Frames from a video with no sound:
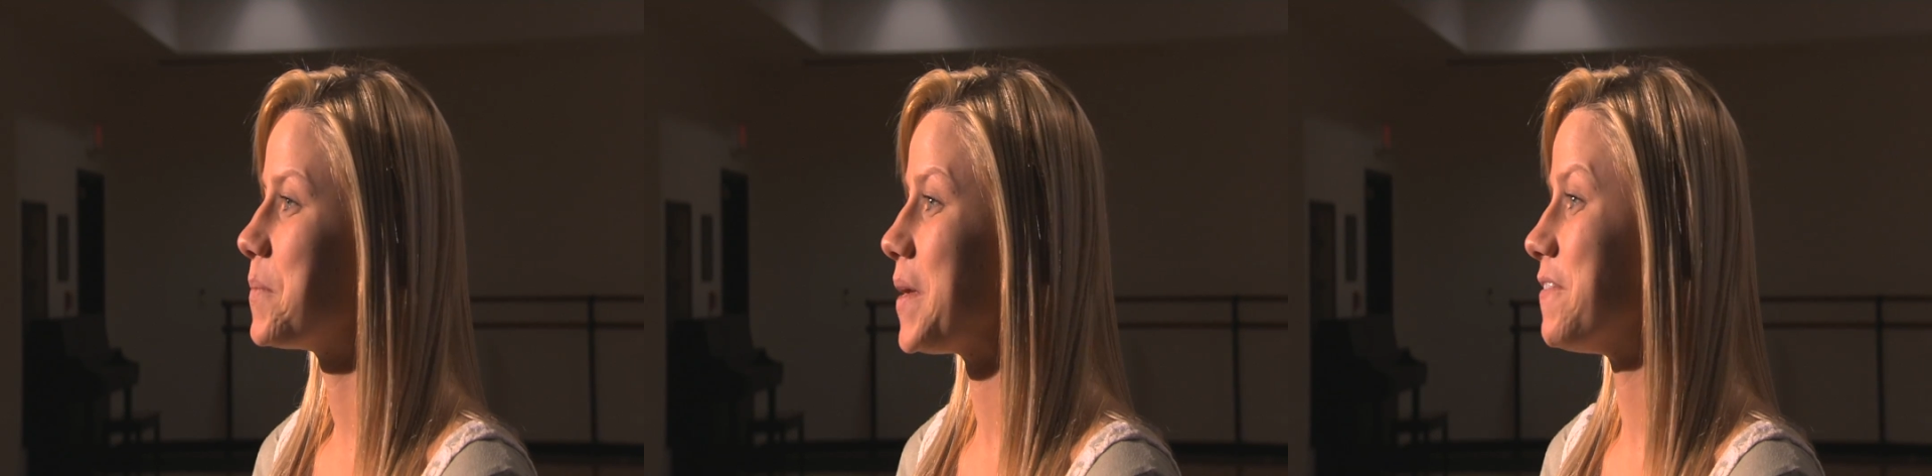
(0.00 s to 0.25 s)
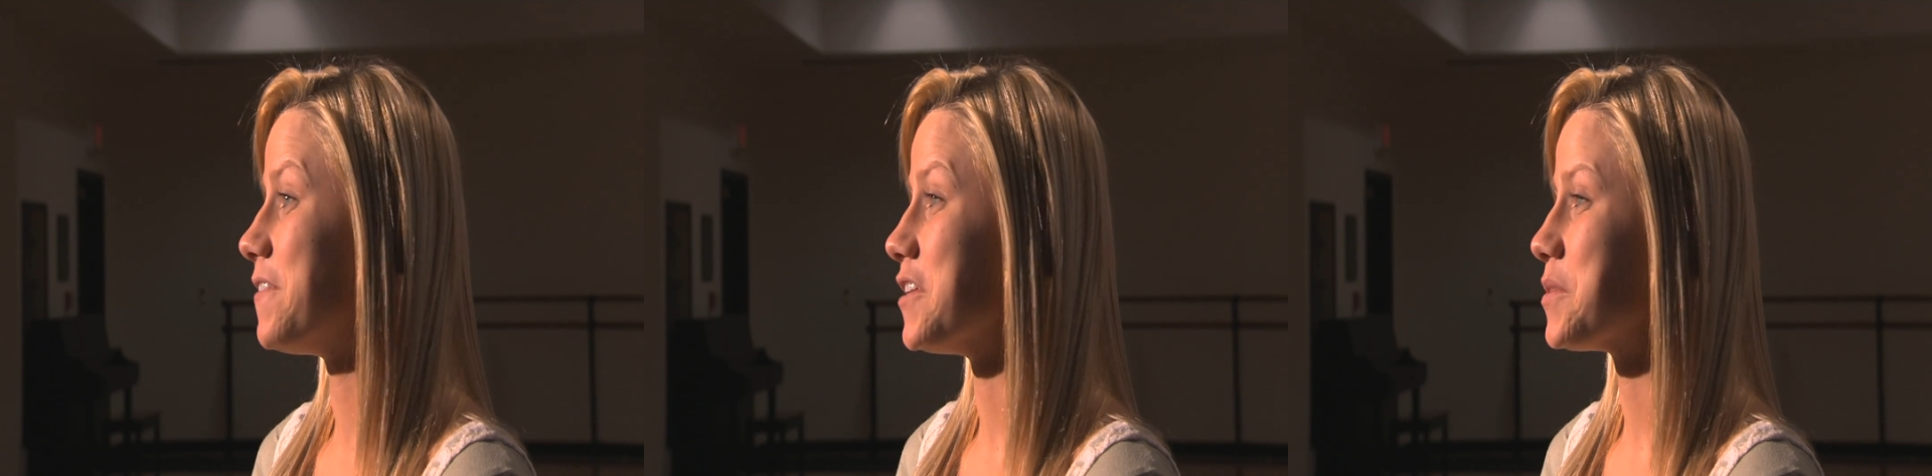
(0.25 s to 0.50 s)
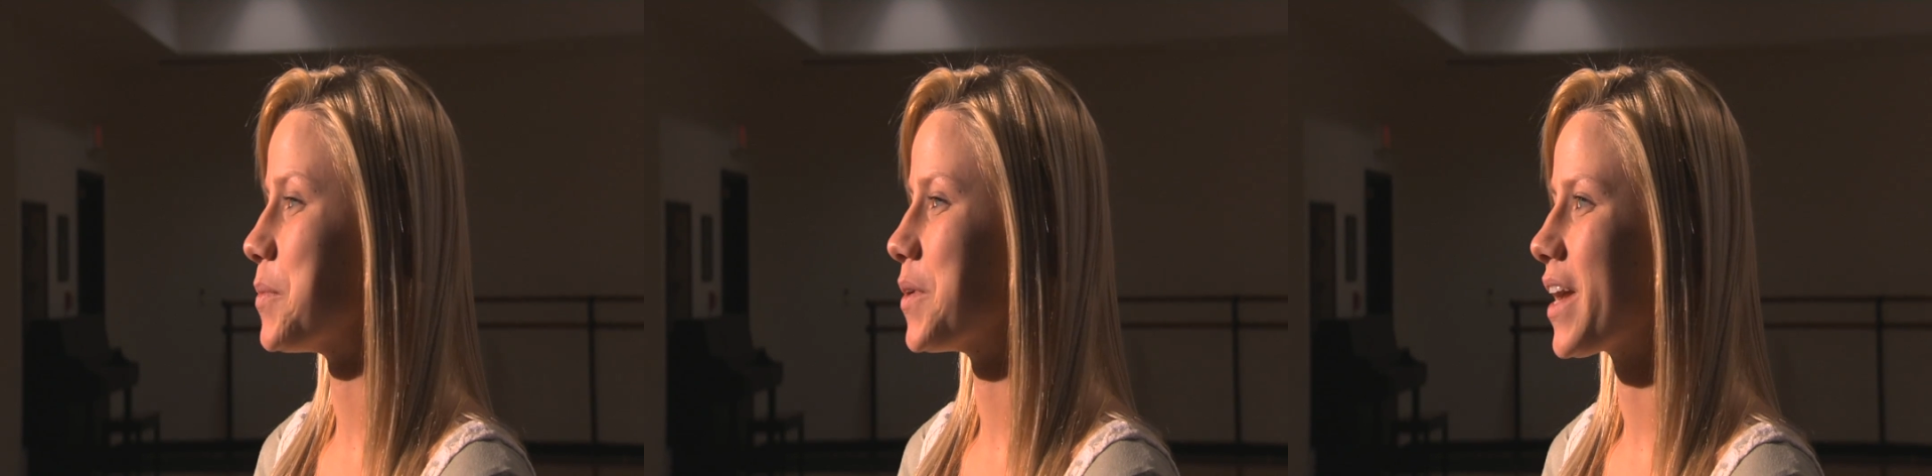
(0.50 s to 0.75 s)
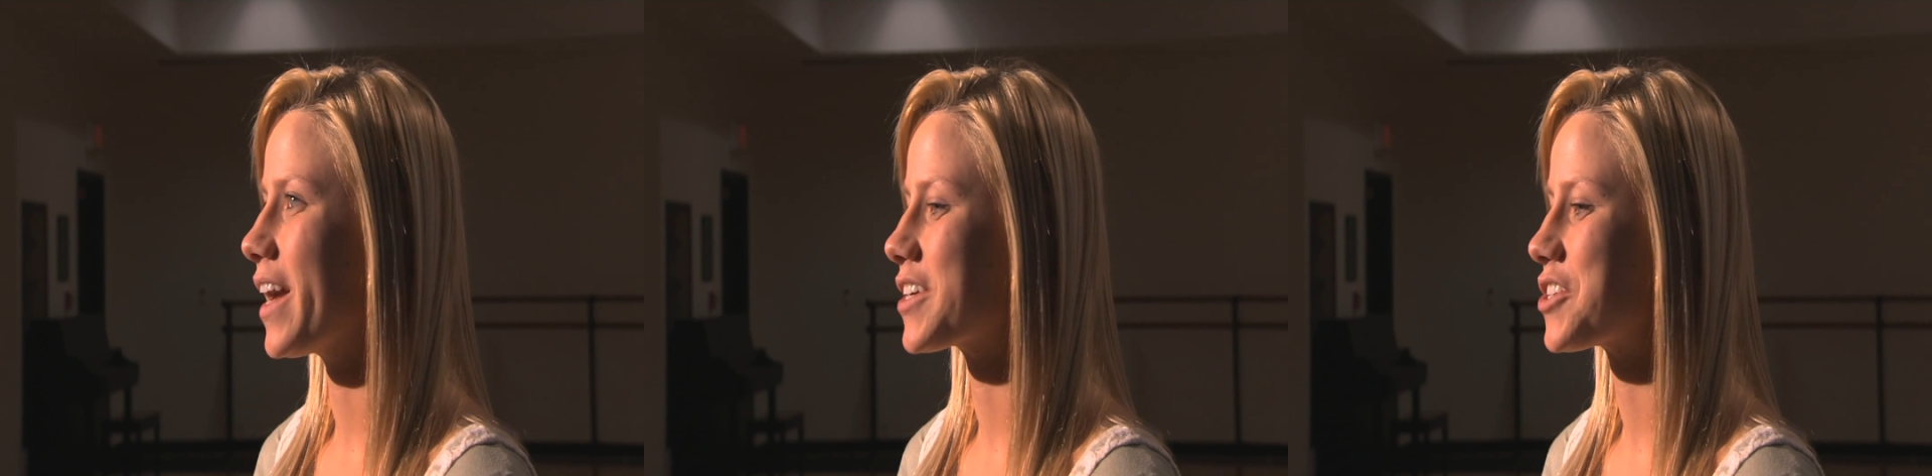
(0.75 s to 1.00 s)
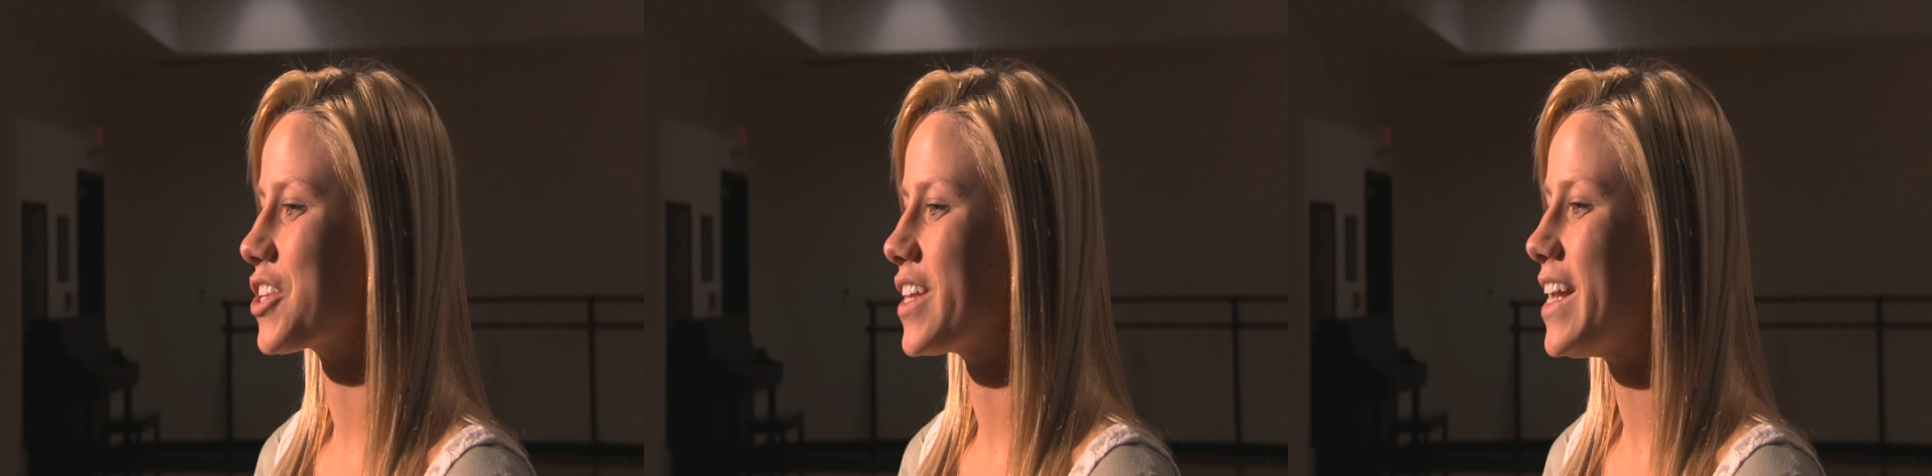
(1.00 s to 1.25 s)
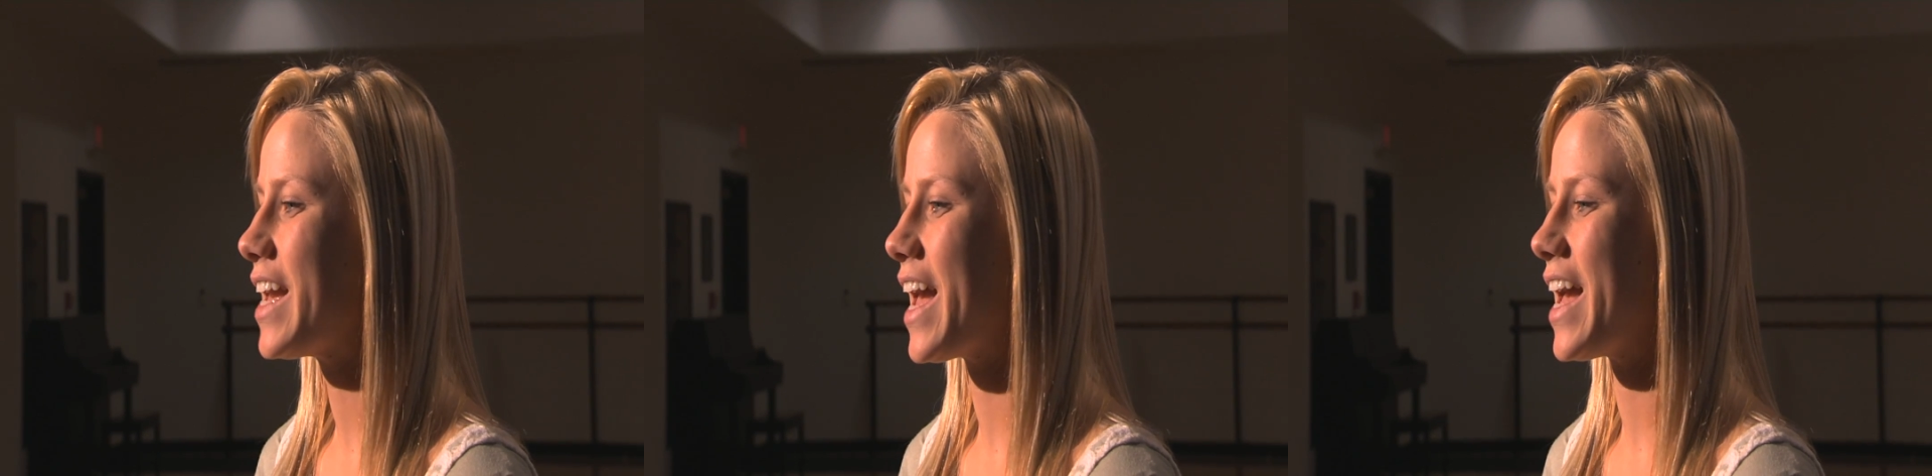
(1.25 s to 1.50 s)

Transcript: Facebook actually,